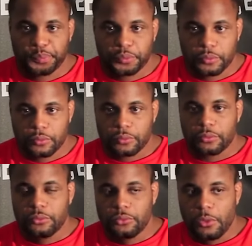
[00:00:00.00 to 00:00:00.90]
Fedor fought
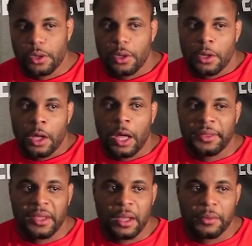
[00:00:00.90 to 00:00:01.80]
Bigfoot? I
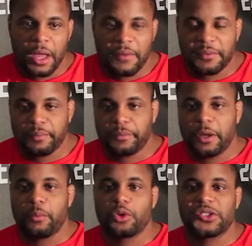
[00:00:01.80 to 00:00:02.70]
think I'm going to have a, a,
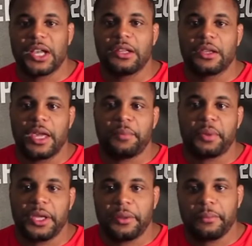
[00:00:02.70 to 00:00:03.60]
more solid game
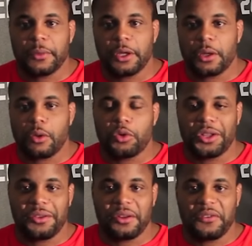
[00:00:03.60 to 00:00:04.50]
plan uh, going
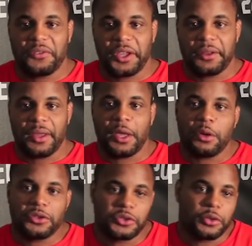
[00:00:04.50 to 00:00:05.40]
into the fight, and
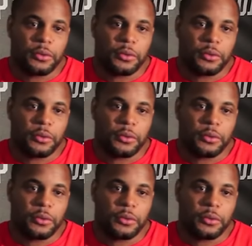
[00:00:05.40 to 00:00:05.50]
also